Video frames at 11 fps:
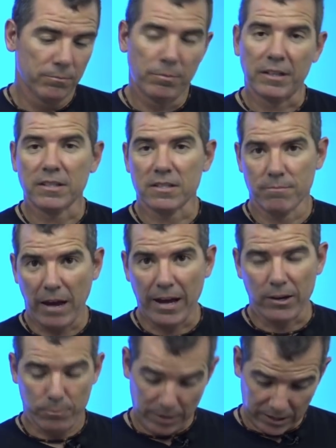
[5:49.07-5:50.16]
But it doesn't
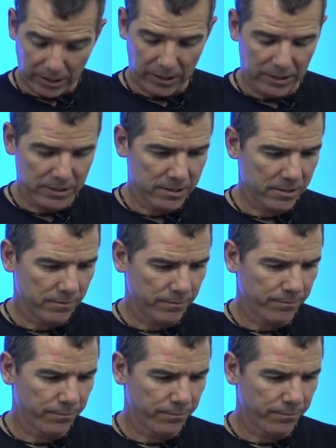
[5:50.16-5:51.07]
matter because